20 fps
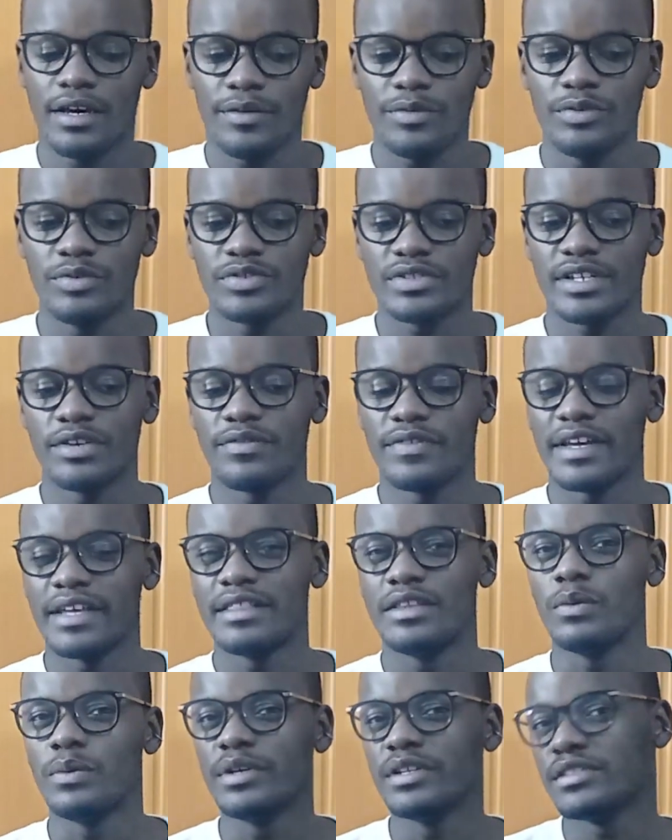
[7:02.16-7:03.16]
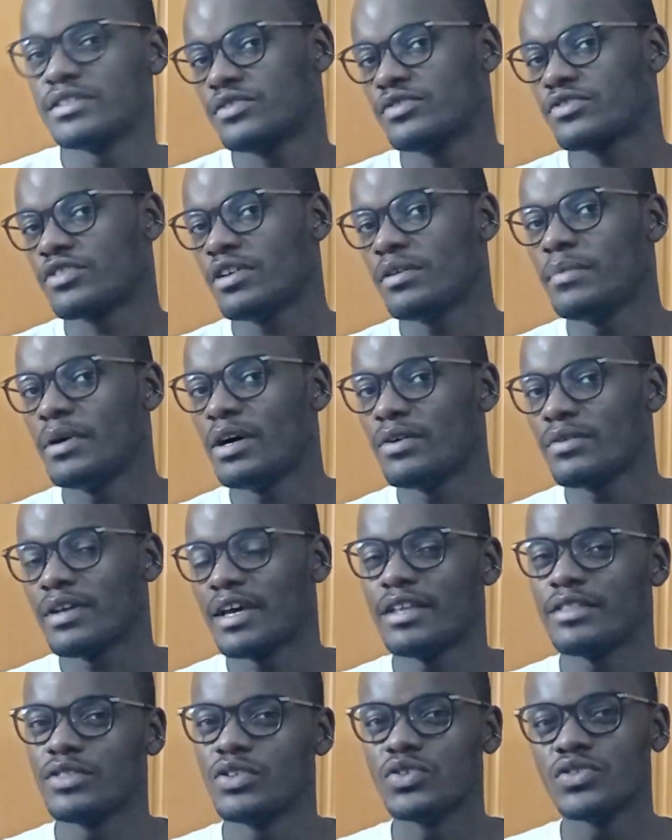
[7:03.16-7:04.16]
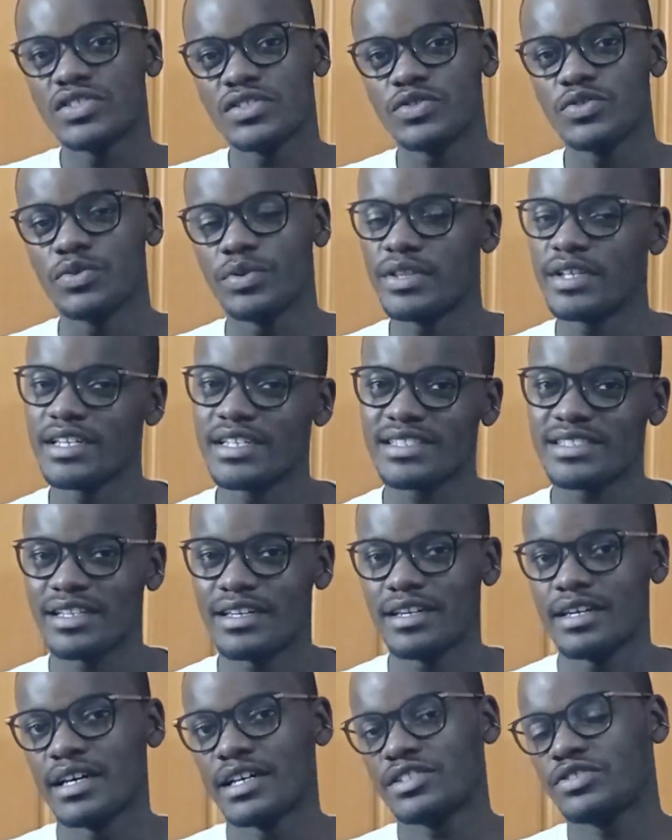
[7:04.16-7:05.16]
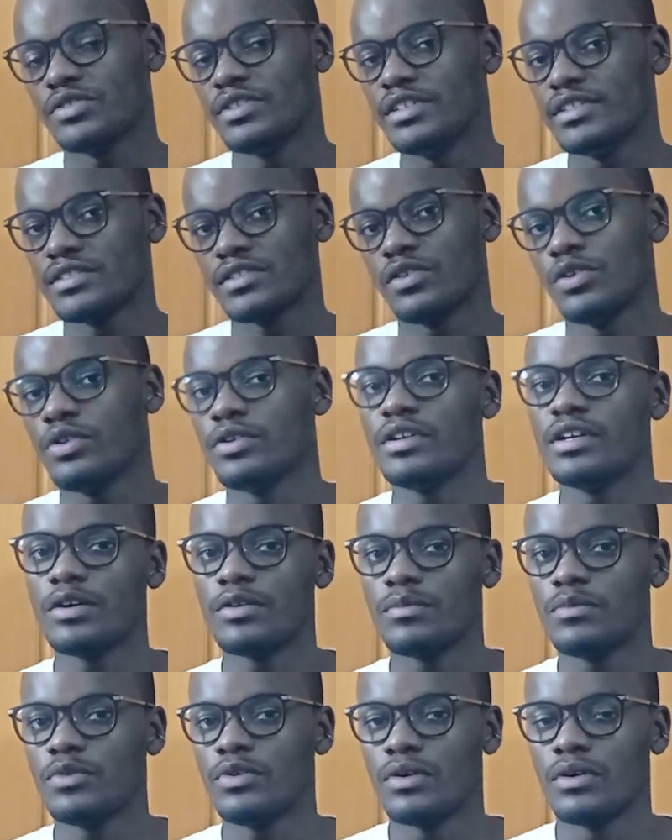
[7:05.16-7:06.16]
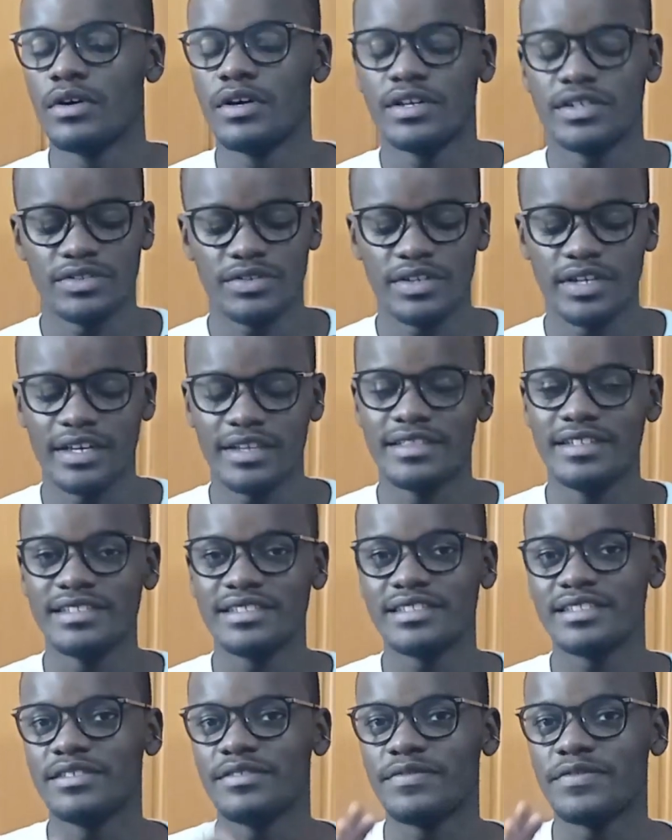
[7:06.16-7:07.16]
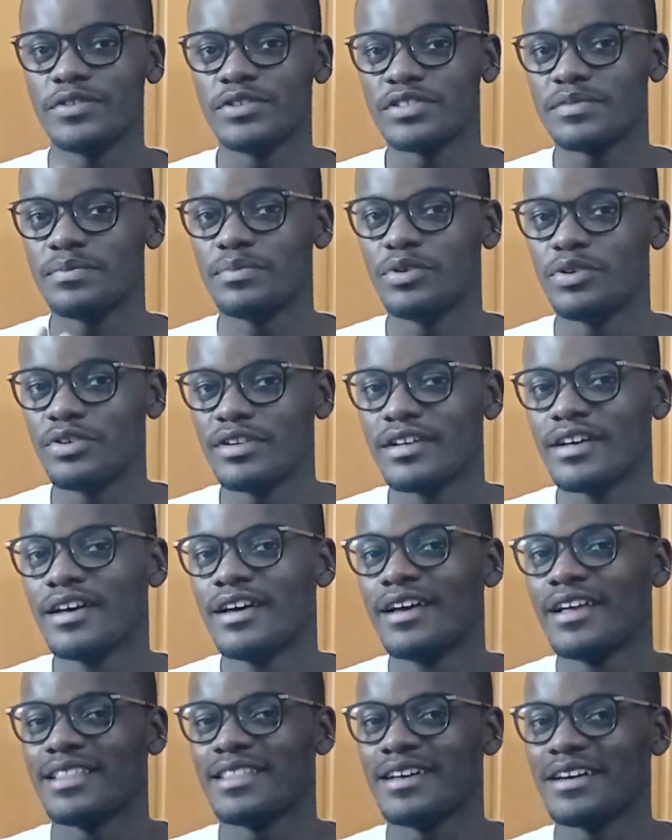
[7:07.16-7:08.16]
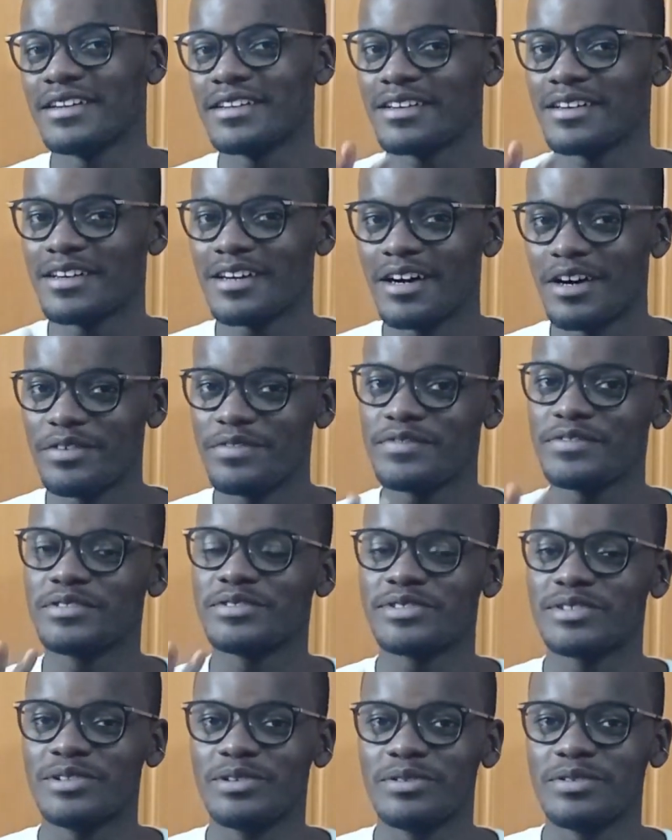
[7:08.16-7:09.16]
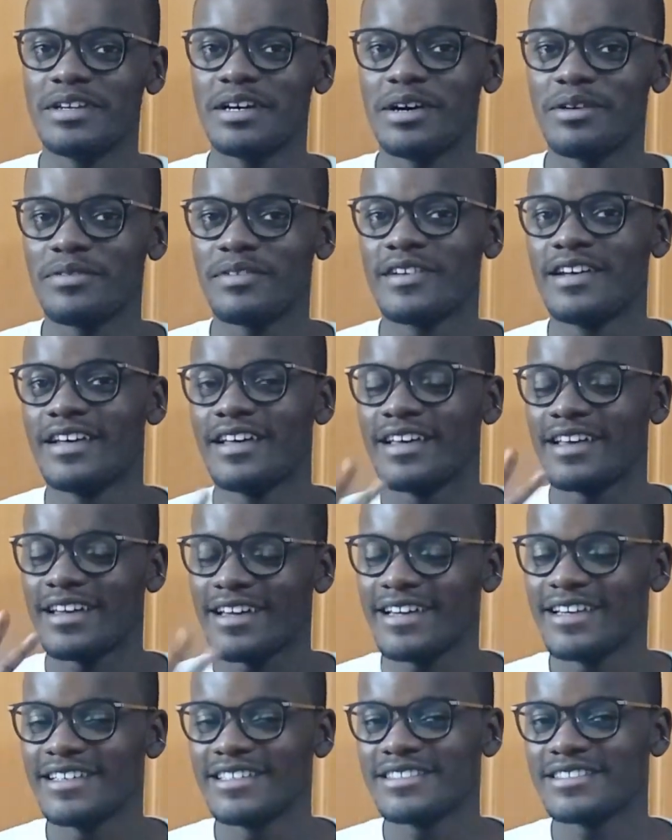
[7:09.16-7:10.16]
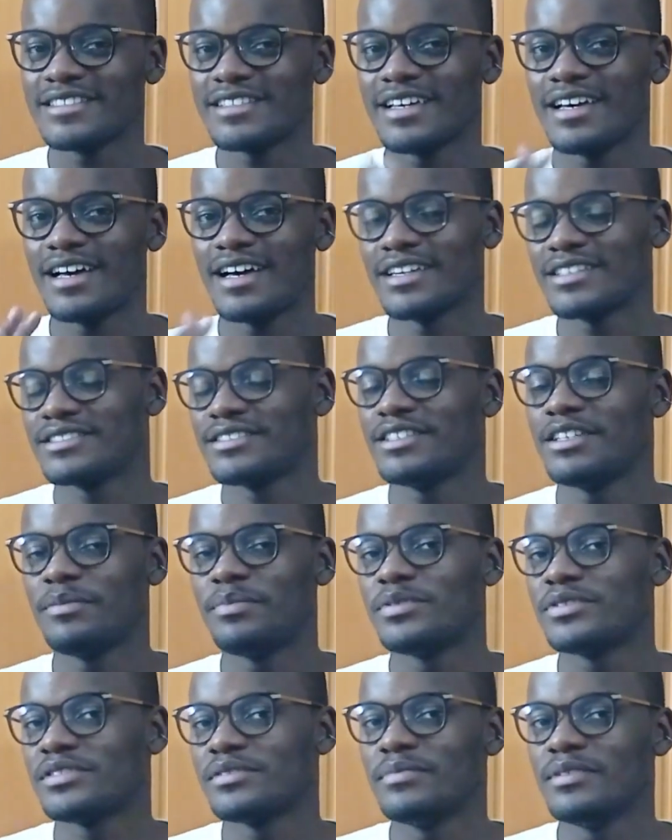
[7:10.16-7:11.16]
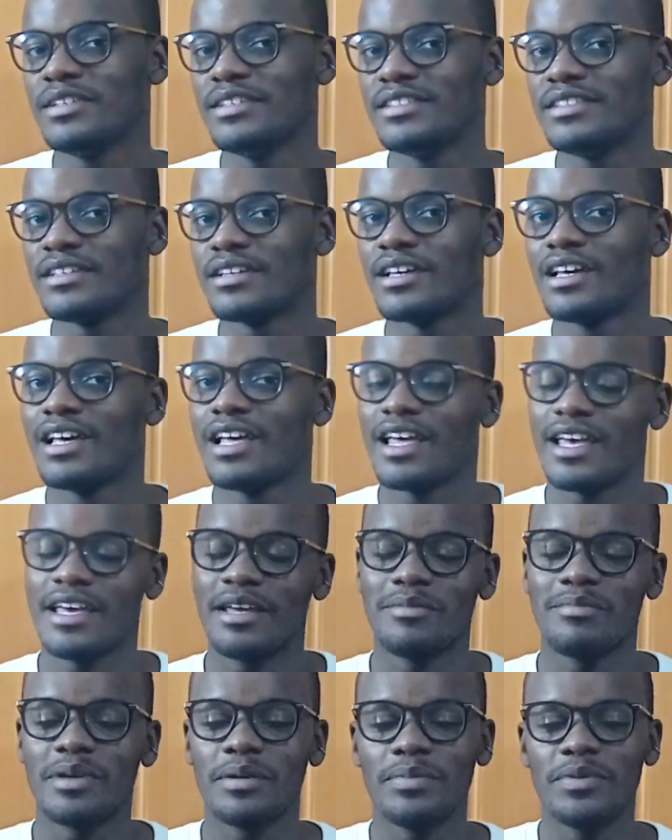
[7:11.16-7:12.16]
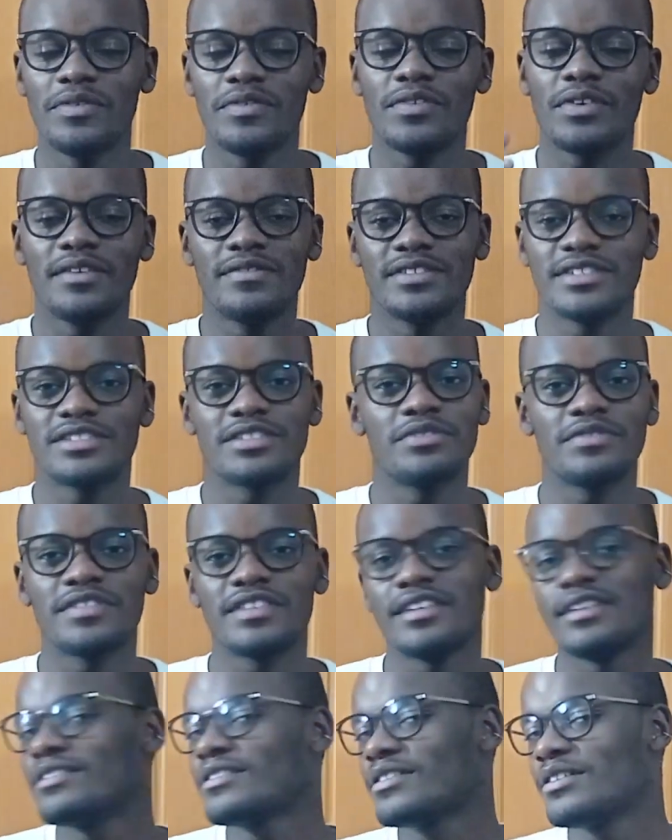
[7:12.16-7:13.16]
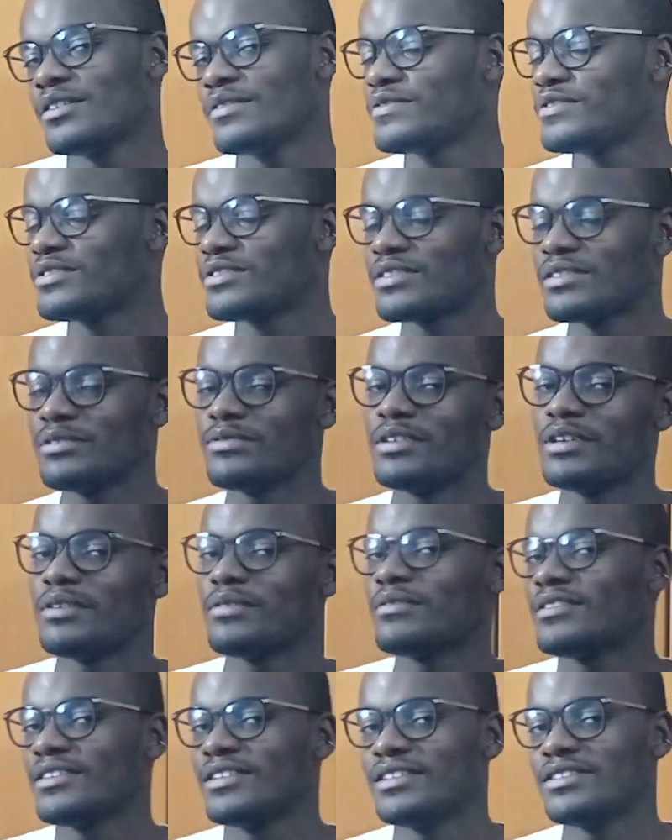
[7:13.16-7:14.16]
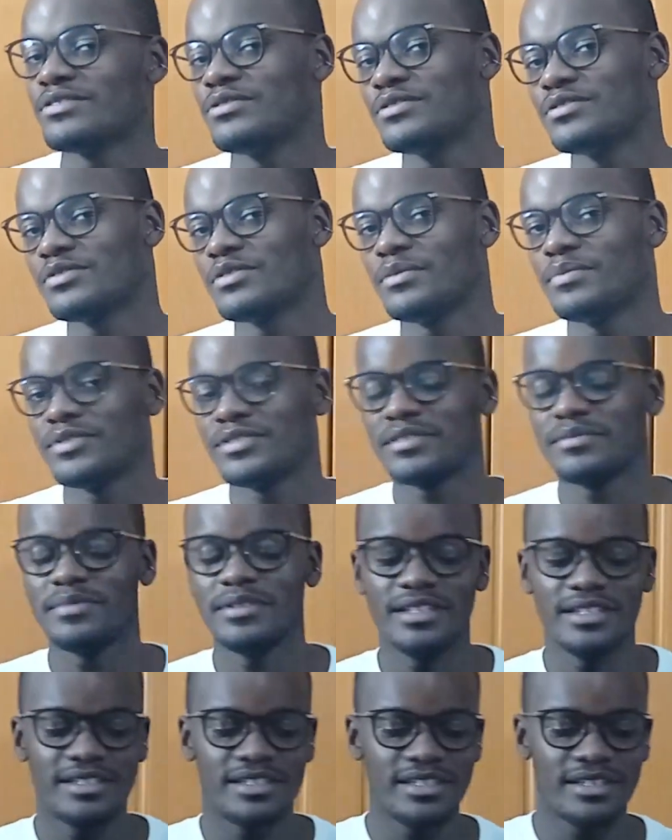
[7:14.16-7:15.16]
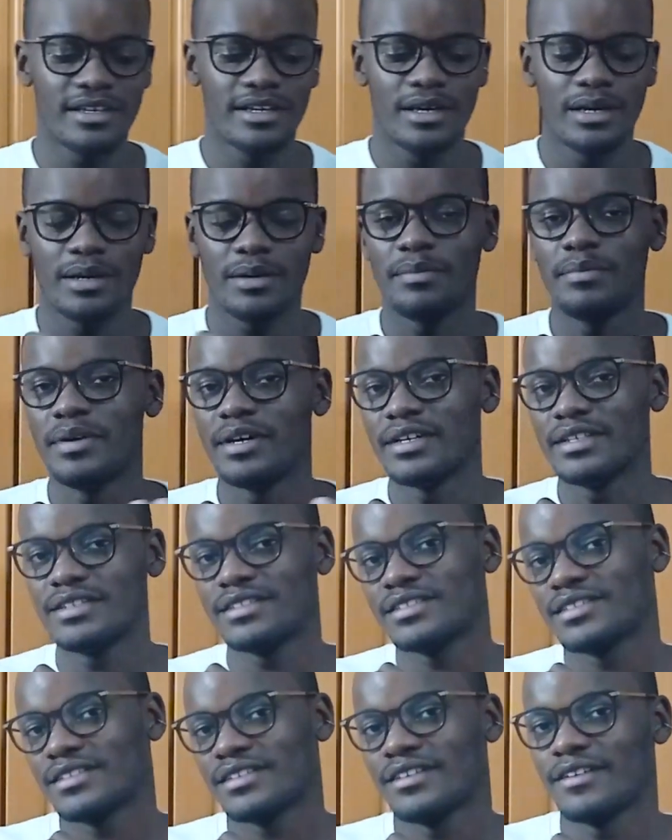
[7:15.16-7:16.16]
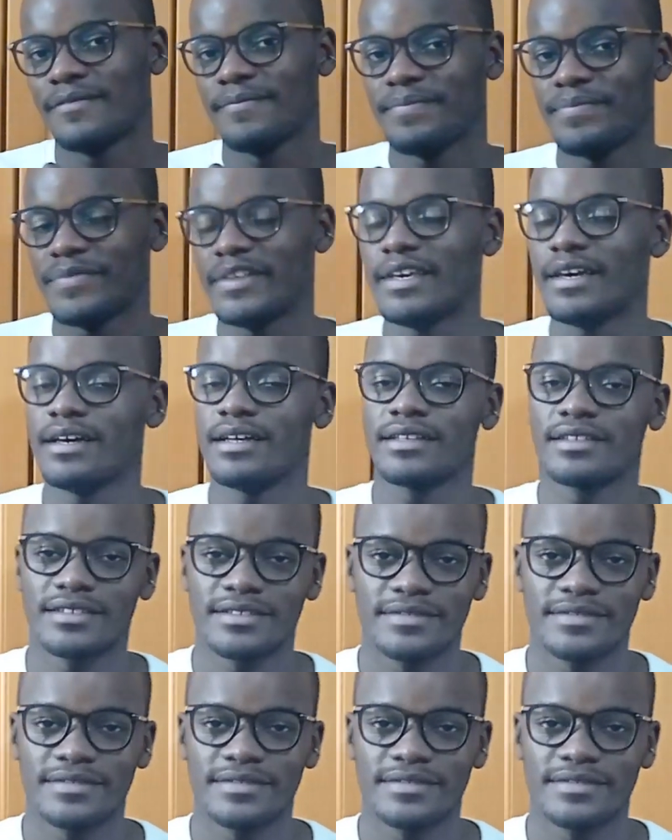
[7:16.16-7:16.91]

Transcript: you sort of get the wheels to scrub out and those two things naturally slow you down more. So yeah, this is the first board that curve to slow down is actually a possibility. Hey, maybe if you have a surf skate curve to slow down is also a possibility, but yeah.